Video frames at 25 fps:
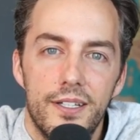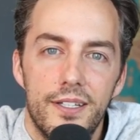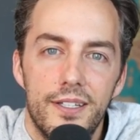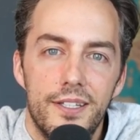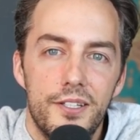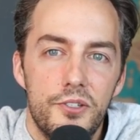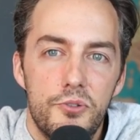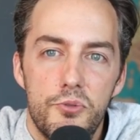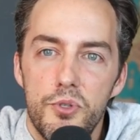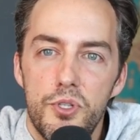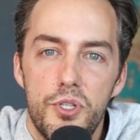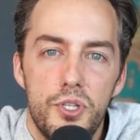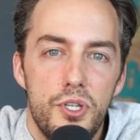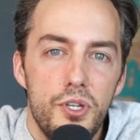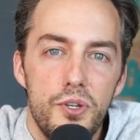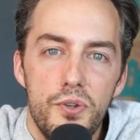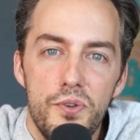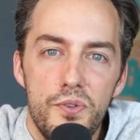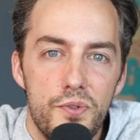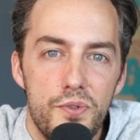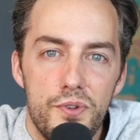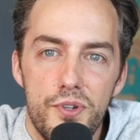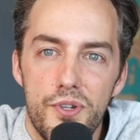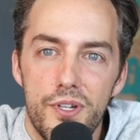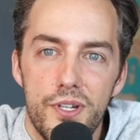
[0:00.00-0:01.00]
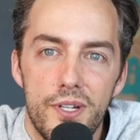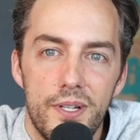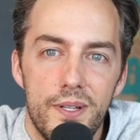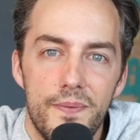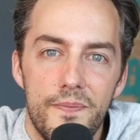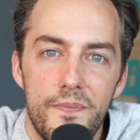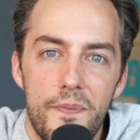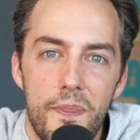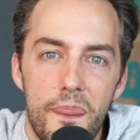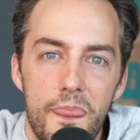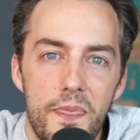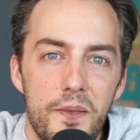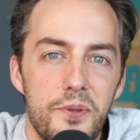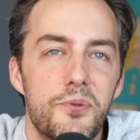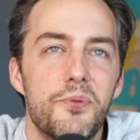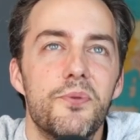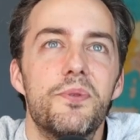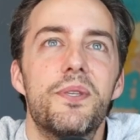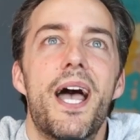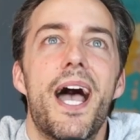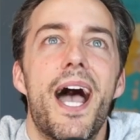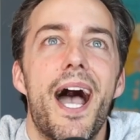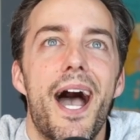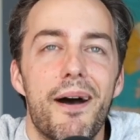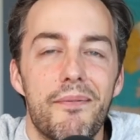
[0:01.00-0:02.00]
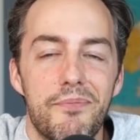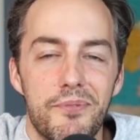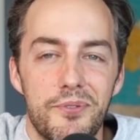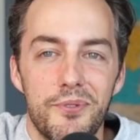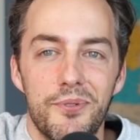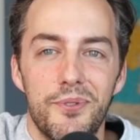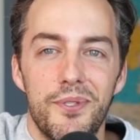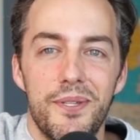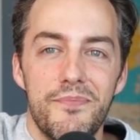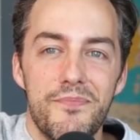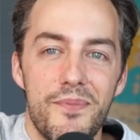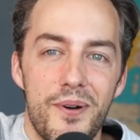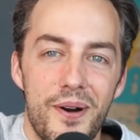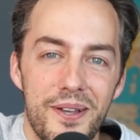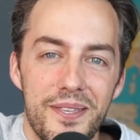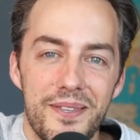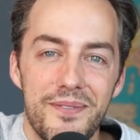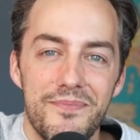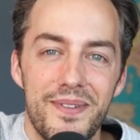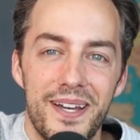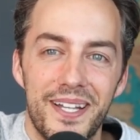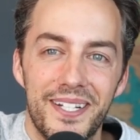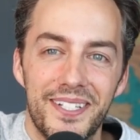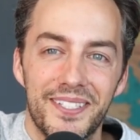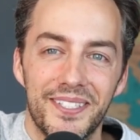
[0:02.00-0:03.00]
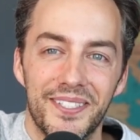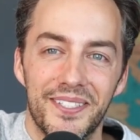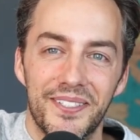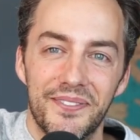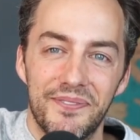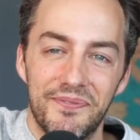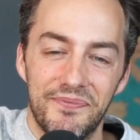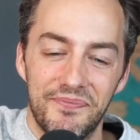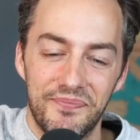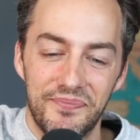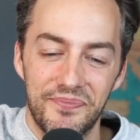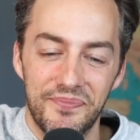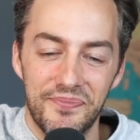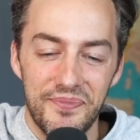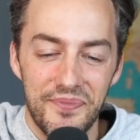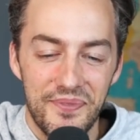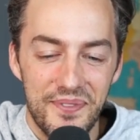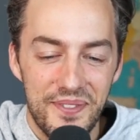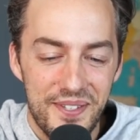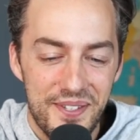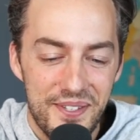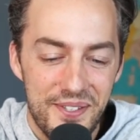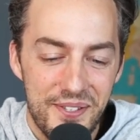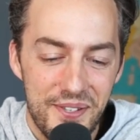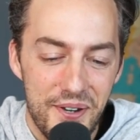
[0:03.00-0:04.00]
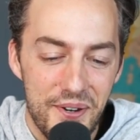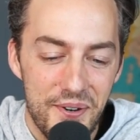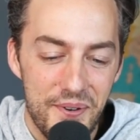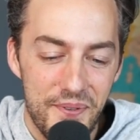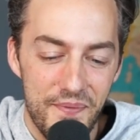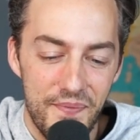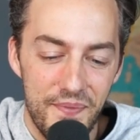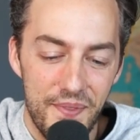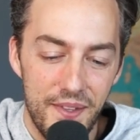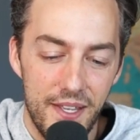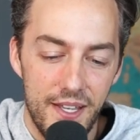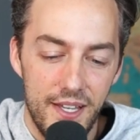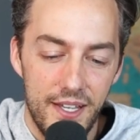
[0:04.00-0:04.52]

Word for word: this was huge this was absolutely monumental so